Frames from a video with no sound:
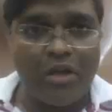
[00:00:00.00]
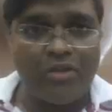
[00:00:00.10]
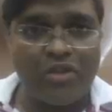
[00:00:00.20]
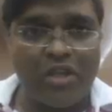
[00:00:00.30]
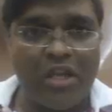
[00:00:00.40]

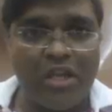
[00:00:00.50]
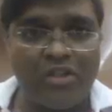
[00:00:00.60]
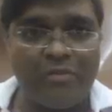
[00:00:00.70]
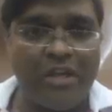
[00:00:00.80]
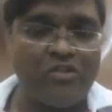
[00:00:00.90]
cos
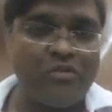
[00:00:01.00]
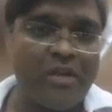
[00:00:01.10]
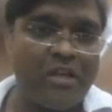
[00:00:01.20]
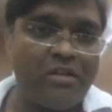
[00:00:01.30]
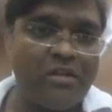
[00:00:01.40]
kz
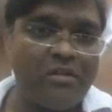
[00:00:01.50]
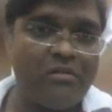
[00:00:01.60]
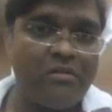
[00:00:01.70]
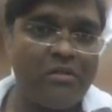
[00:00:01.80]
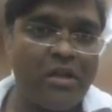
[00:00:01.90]
minus omega t.
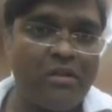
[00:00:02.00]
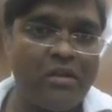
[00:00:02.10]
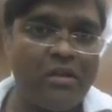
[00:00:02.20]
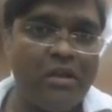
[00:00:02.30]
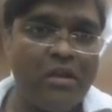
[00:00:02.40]

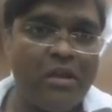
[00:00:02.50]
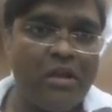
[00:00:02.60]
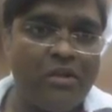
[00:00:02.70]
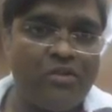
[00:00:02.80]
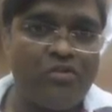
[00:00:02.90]
Right.
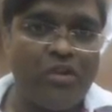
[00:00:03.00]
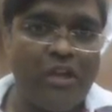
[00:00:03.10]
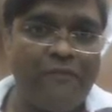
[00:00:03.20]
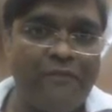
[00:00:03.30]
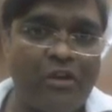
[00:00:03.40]

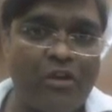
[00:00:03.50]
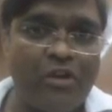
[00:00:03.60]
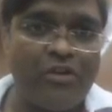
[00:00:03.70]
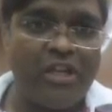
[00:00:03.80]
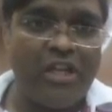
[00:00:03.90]
So if I
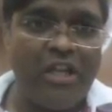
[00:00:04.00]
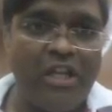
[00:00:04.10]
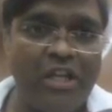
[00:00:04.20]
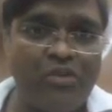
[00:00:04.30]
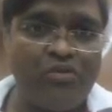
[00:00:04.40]
call it